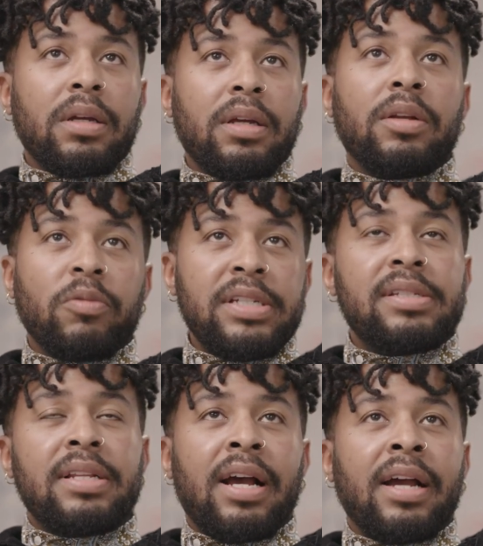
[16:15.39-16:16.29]
And the
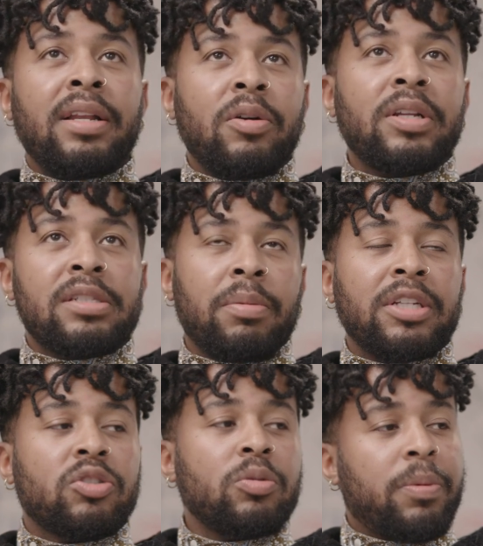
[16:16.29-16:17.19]
reason that I know that's my
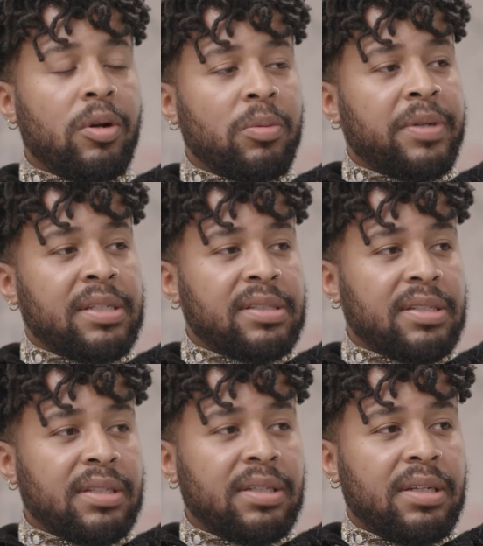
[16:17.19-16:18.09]
true
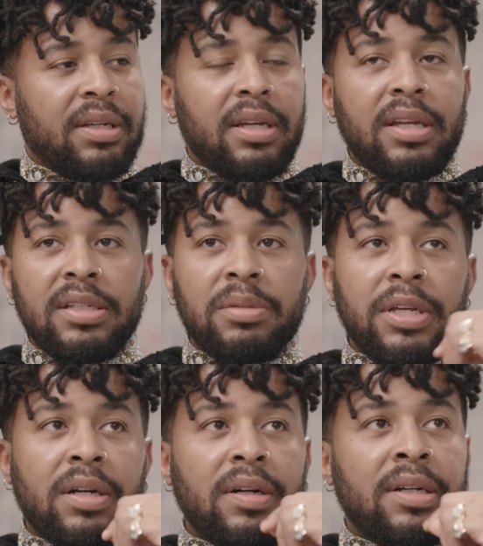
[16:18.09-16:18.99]
purpose is
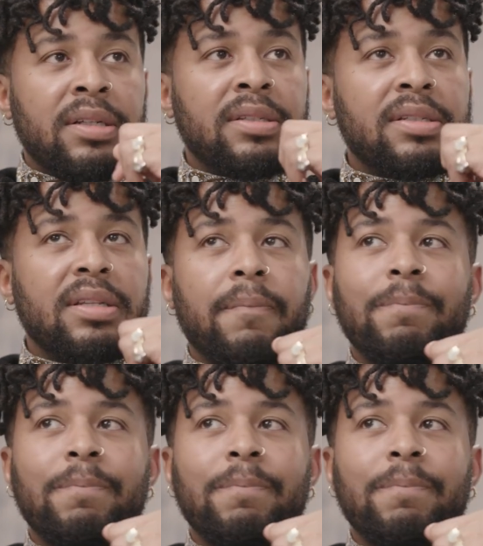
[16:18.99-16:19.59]
because